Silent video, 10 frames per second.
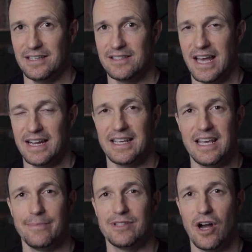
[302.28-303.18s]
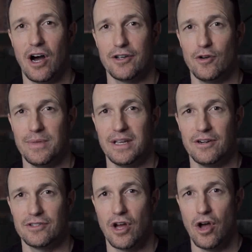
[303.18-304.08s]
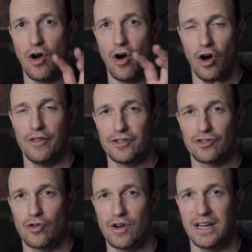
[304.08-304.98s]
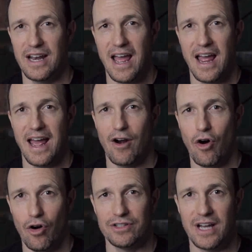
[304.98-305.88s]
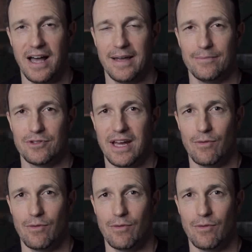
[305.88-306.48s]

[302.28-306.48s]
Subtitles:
is that it keeps the audio meters on the screen at all times. So